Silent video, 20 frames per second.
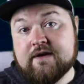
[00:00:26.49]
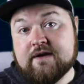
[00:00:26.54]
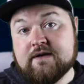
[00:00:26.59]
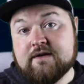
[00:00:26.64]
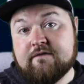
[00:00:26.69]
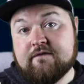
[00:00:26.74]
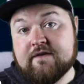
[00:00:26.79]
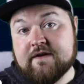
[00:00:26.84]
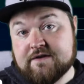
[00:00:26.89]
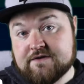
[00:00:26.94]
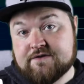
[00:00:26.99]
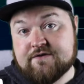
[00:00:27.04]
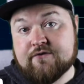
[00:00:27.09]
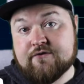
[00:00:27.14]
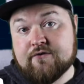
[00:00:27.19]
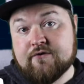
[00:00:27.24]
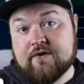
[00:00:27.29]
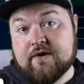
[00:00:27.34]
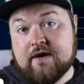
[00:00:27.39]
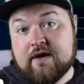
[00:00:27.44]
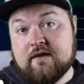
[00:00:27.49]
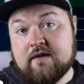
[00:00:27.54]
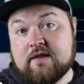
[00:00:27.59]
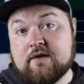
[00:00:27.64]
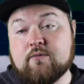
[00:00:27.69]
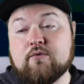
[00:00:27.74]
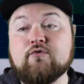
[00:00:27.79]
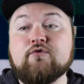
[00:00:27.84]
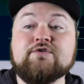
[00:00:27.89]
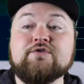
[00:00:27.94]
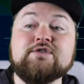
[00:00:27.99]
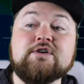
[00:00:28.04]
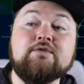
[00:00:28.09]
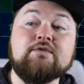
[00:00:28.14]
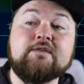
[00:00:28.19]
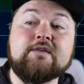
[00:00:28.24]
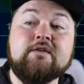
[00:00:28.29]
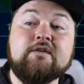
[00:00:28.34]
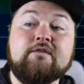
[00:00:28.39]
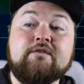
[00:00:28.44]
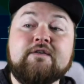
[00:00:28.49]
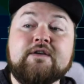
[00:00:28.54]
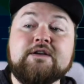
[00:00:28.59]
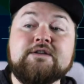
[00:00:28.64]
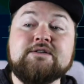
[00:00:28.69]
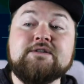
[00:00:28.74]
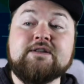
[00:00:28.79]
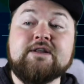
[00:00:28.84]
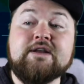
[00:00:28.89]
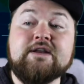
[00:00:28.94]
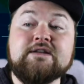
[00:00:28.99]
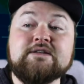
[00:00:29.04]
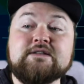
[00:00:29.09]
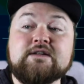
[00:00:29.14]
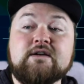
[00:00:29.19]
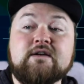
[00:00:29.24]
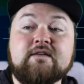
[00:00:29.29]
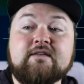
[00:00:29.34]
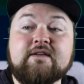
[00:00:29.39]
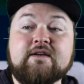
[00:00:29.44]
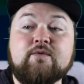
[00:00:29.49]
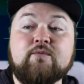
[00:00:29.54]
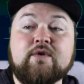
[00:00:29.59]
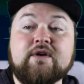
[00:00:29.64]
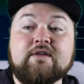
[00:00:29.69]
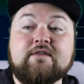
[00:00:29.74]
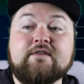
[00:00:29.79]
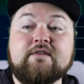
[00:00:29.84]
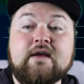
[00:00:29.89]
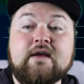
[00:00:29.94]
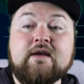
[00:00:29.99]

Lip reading: Phase 2 that will result in Phase 3 starting with